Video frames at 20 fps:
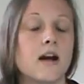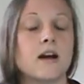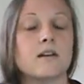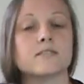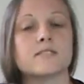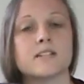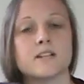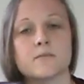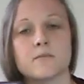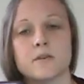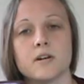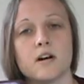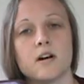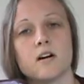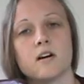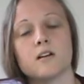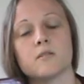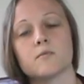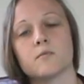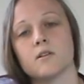how sick we
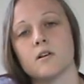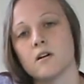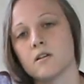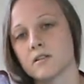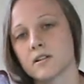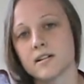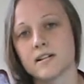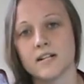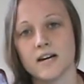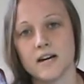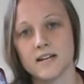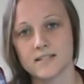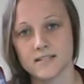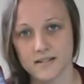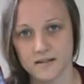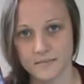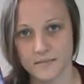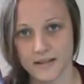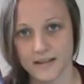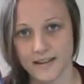are, we're all going to die
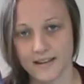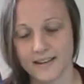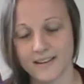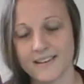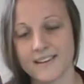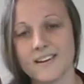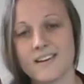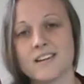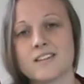someday.